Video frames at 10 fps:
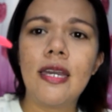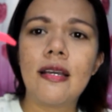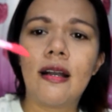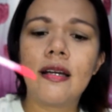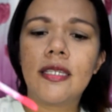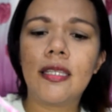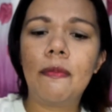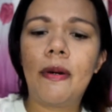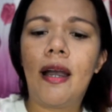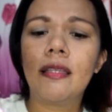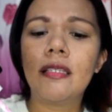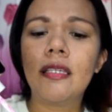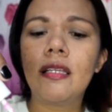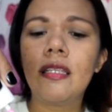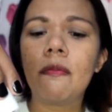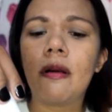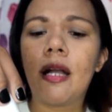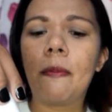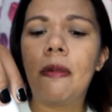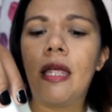Kasi, di ba, ang dali-dali
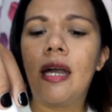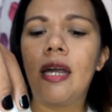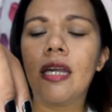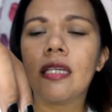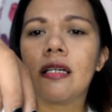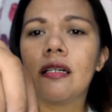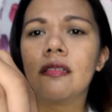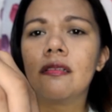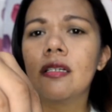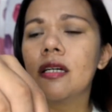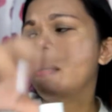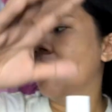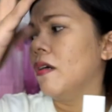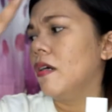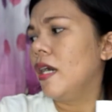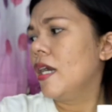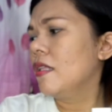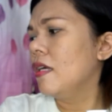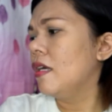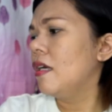mag-apply ng
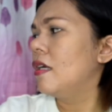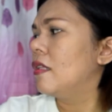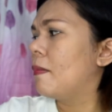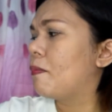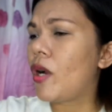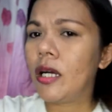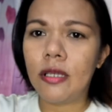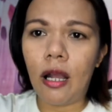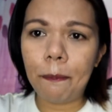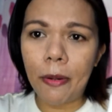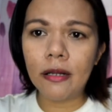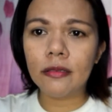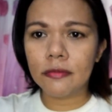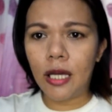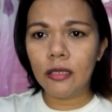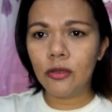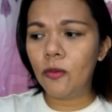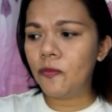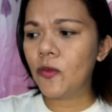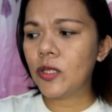any lip product pag
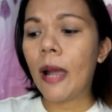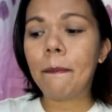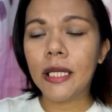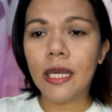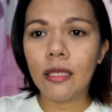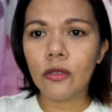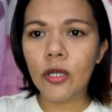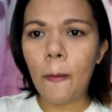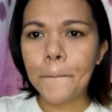naka-do-put applicator.